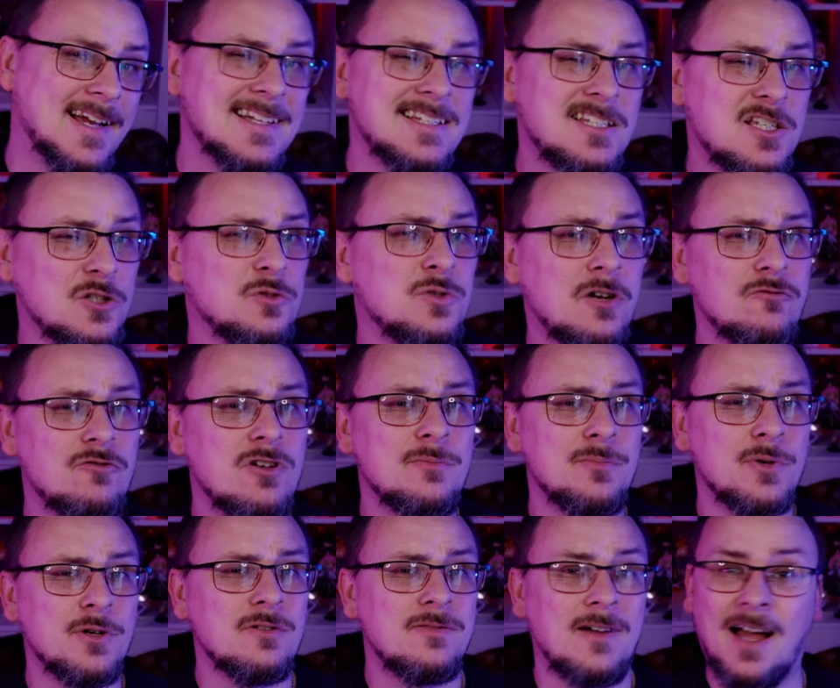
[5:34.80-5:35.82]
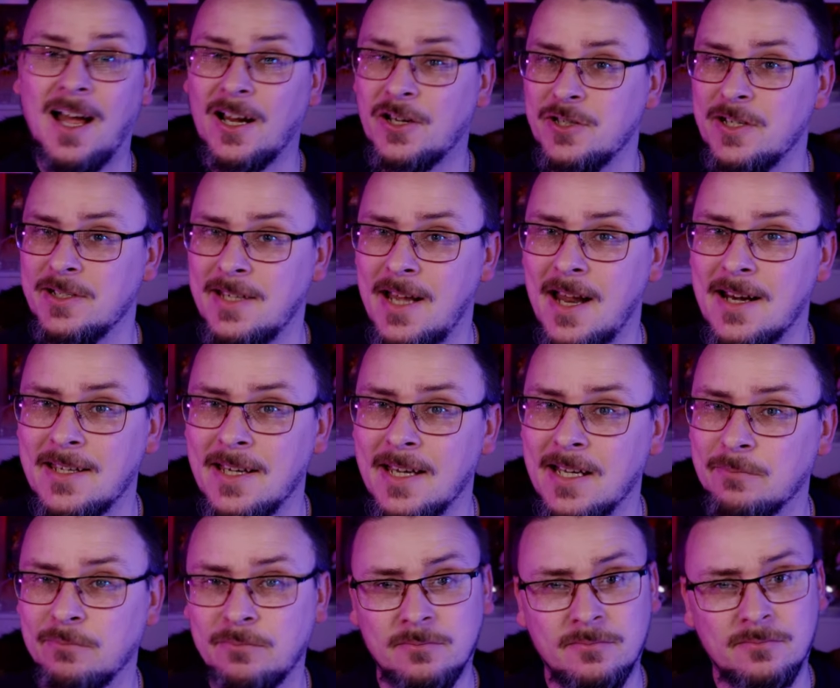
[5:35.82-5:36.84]
Is Luna Rebirth actually a dead
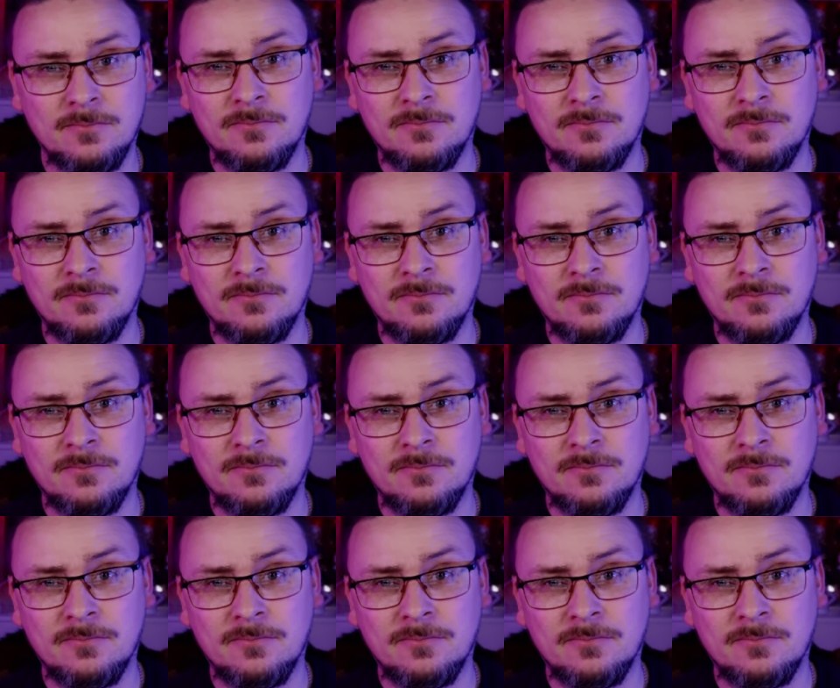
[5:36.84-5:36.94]
game?